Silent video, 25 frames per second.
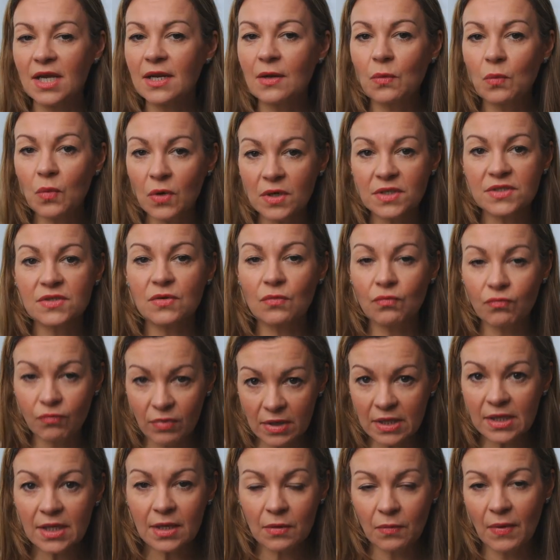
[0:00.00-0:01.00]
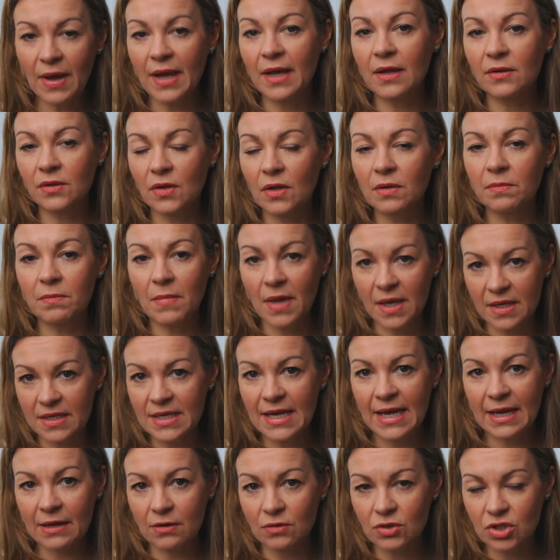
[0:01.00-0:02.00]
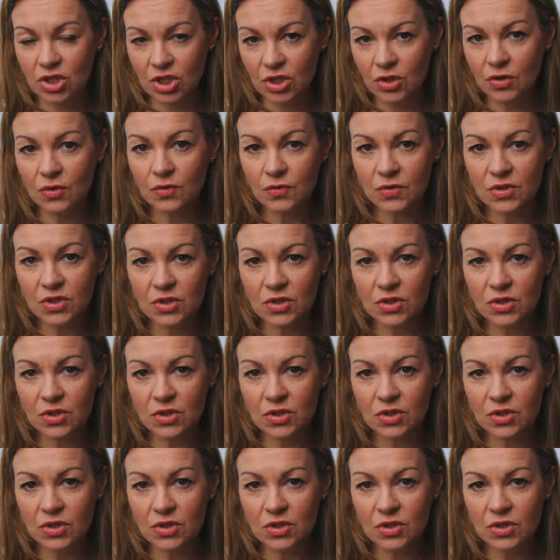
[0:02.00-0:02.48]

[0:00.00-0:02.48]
and it works really well on my hair too.